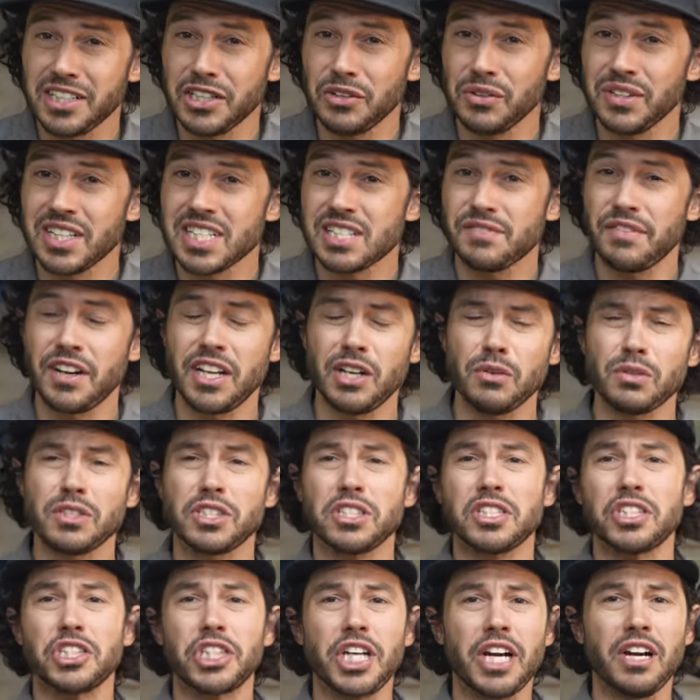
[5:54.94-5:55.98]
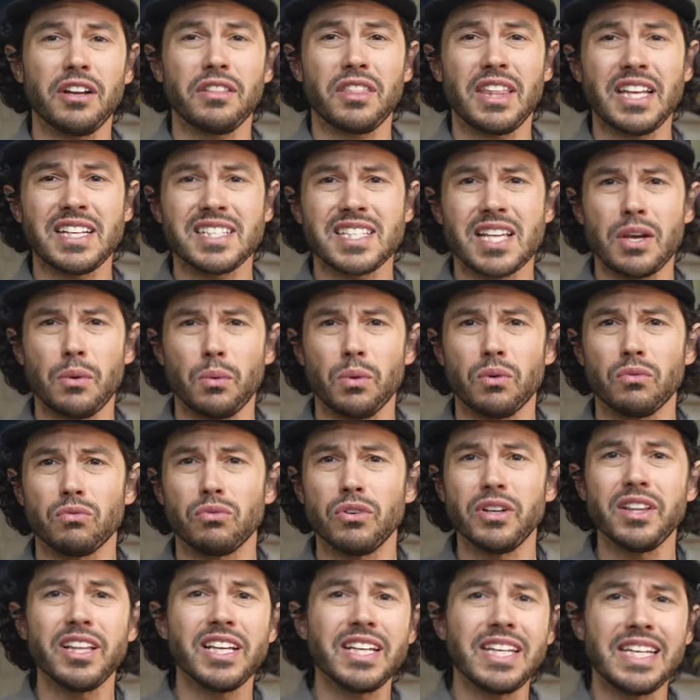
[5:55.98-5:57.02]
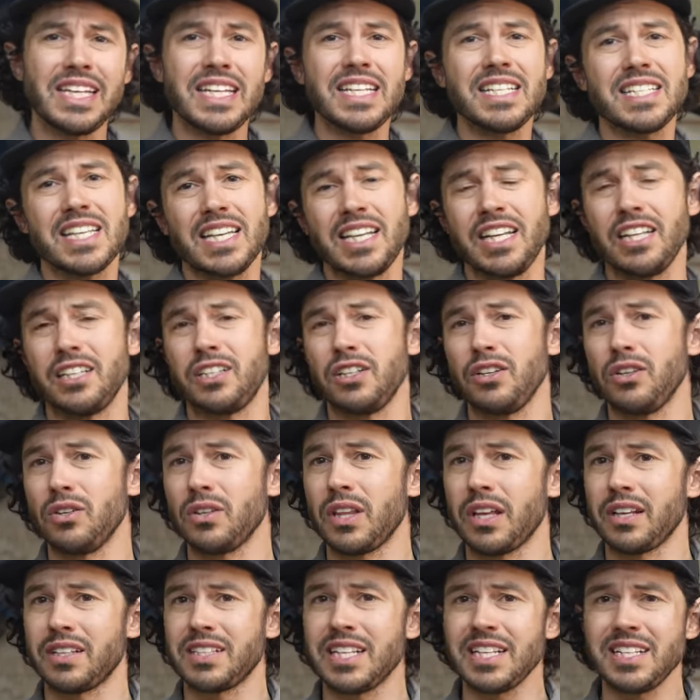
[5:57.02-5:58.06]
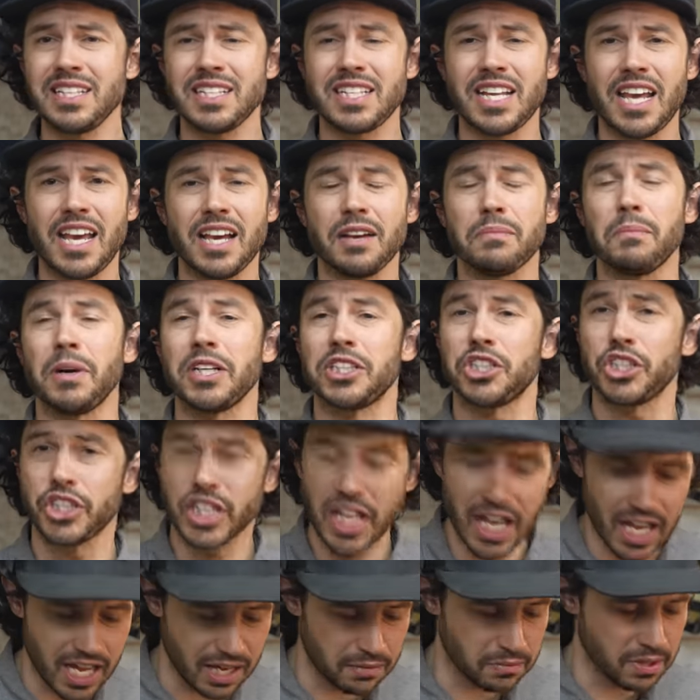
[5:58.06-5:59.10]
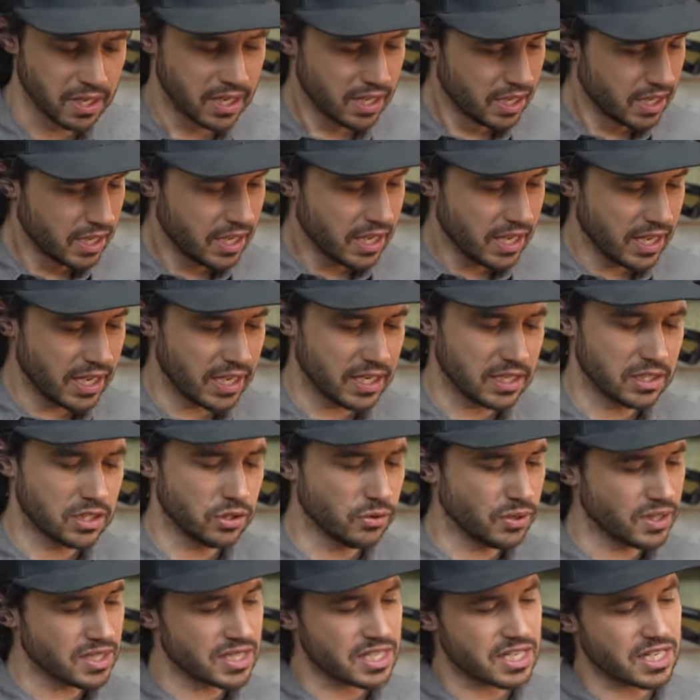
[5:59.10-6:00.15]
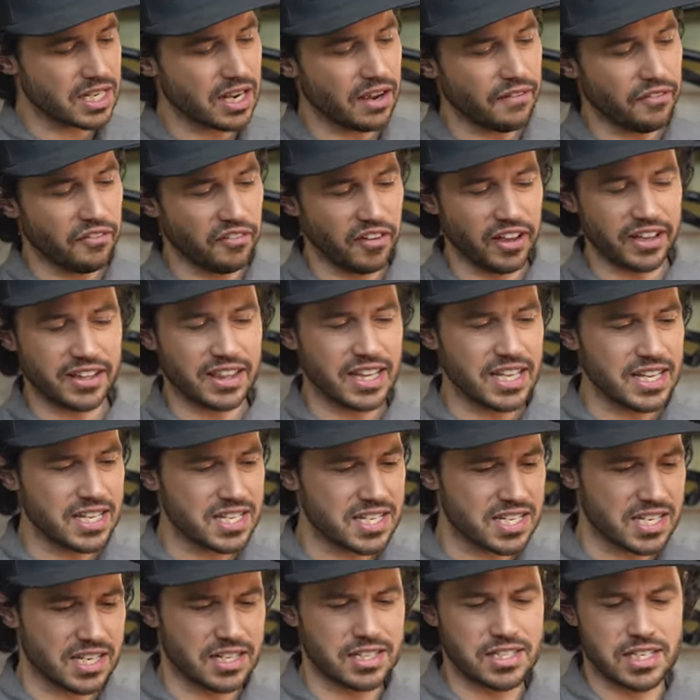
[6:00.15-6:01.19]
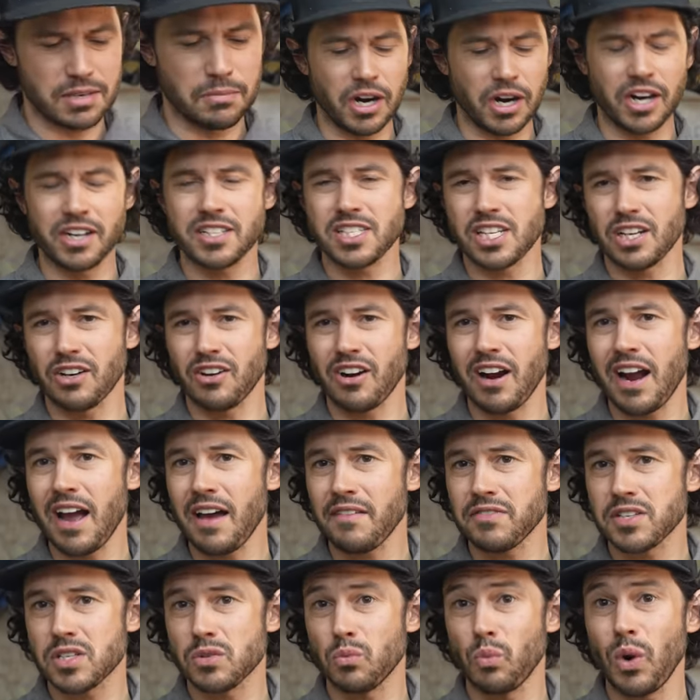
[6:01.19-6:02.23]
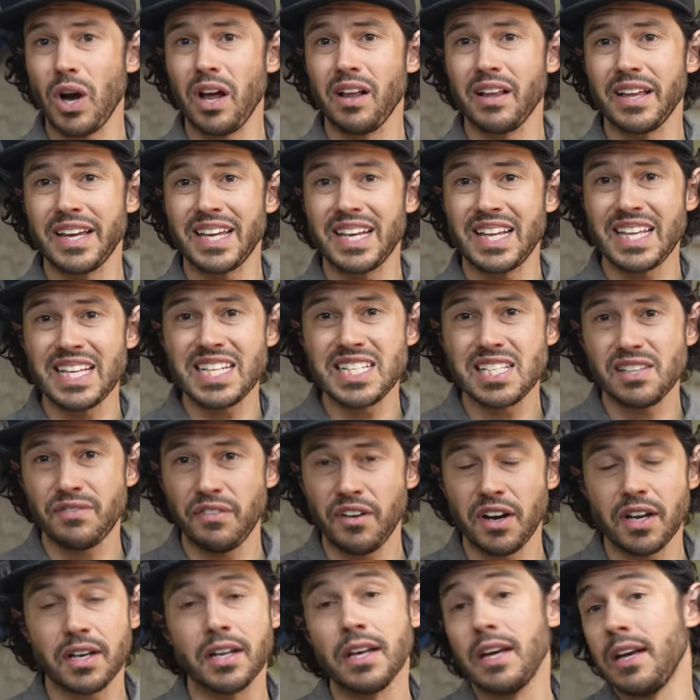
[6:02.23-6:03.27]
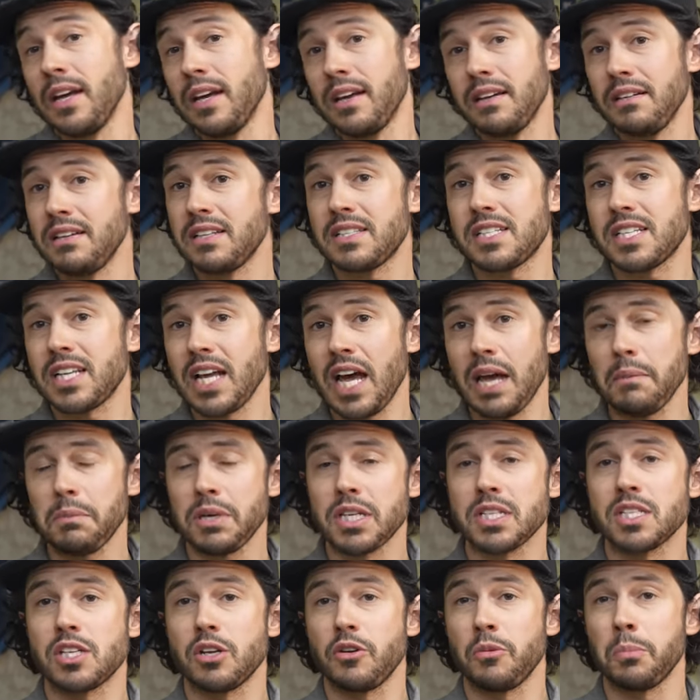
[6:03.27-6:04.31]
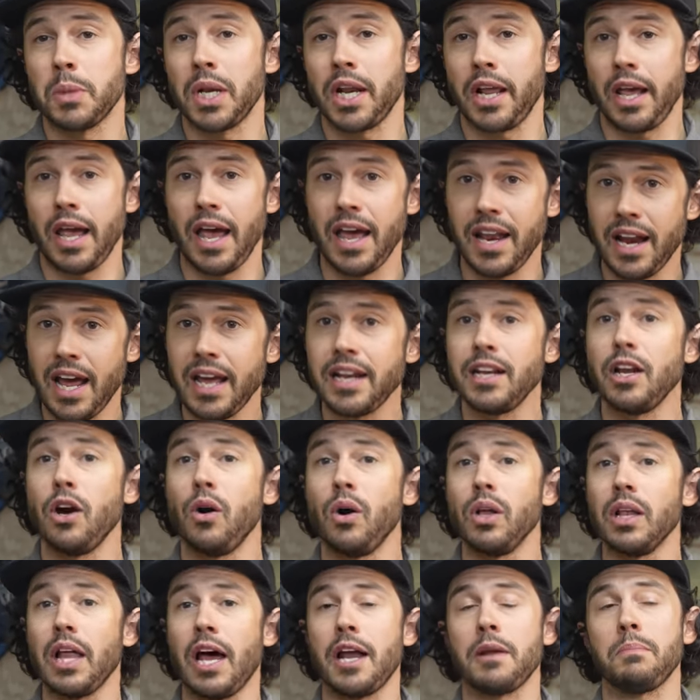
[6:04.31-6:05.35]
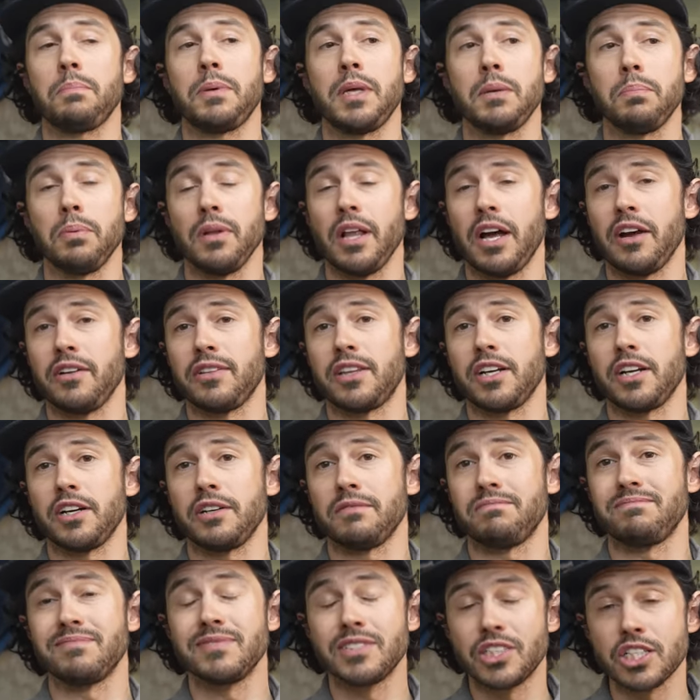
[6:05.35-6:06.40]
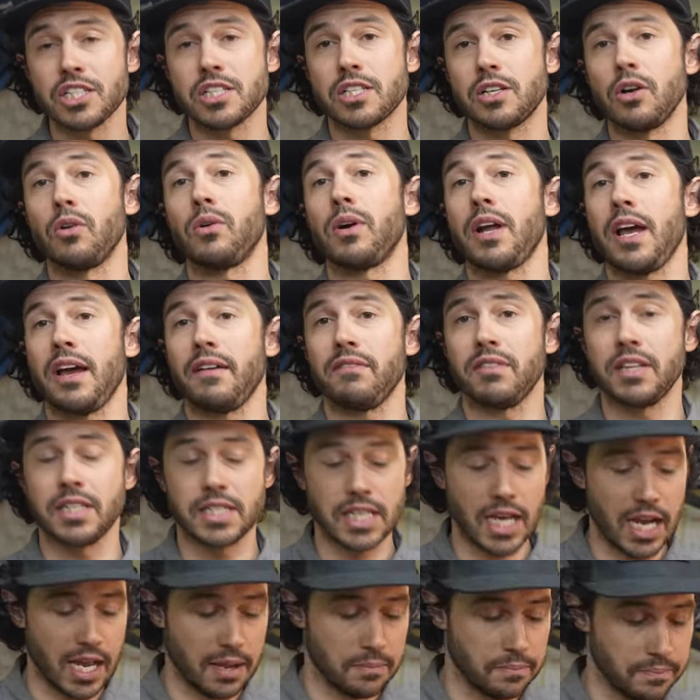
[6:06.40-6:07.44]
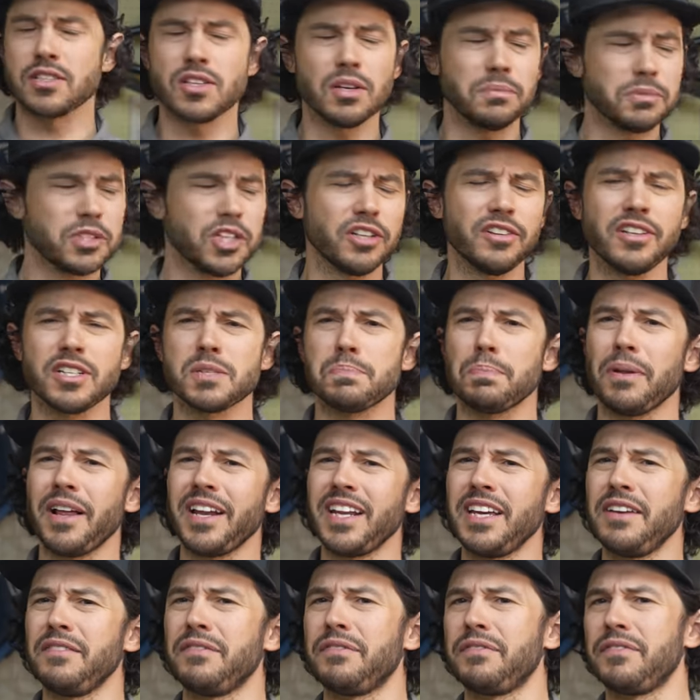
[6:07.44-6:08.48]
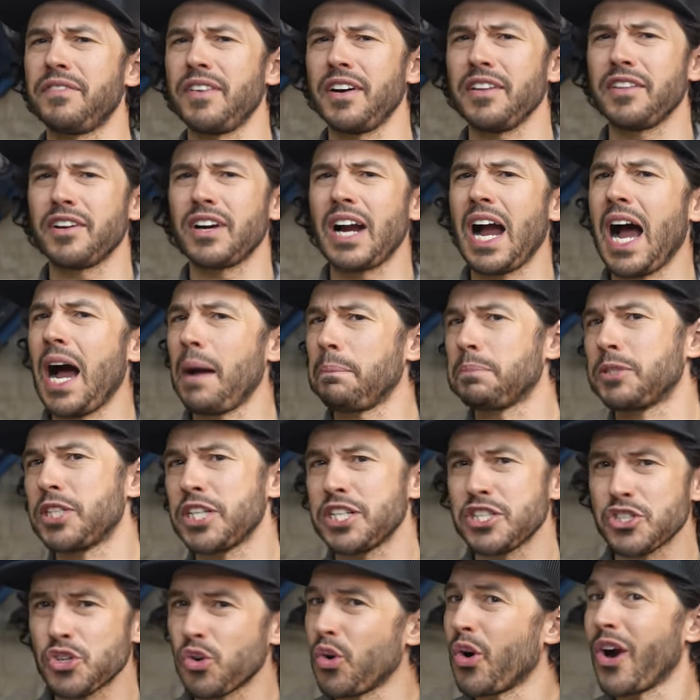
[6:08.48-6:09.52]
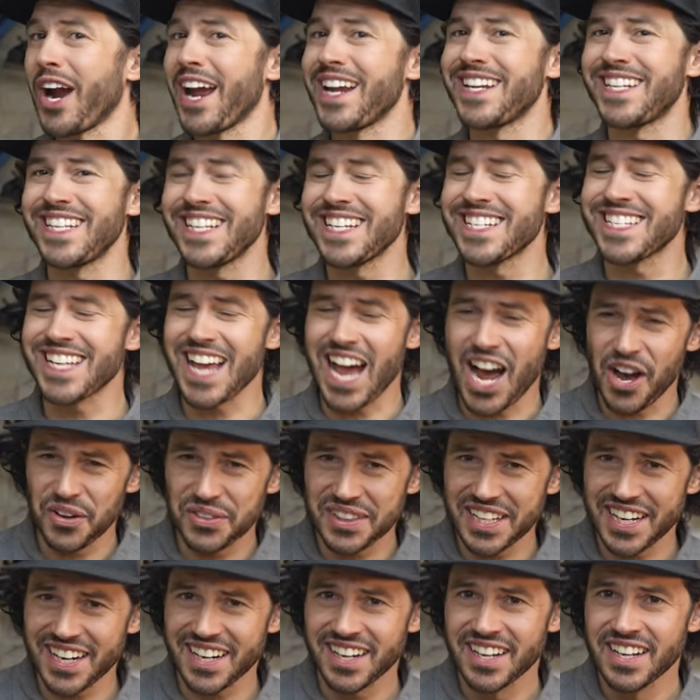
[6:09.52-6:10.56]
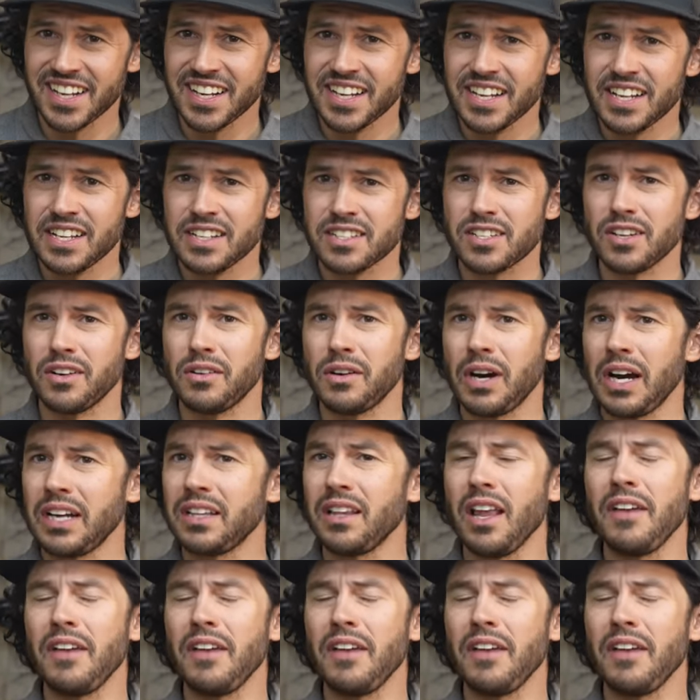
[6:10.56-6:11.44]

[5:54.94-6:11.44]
do in this video is share things that were really easy to do that didn't take take much time. And doing stuff like this and arts and crafts, while it is fun, it's time consuming. And I know a lot of people out there just don't have the time. So I'm sure there's plenty of other options or ideas out there. So I'd